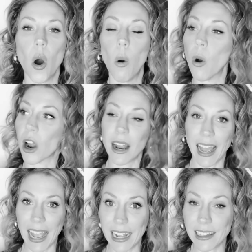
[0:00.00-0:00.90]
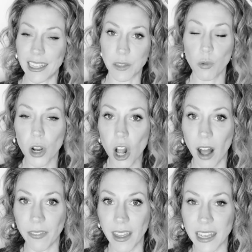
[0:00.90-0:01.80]
or hey, let's work
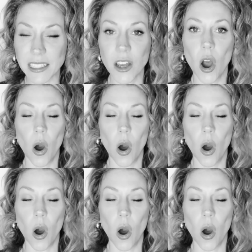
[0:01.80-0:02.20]
on this,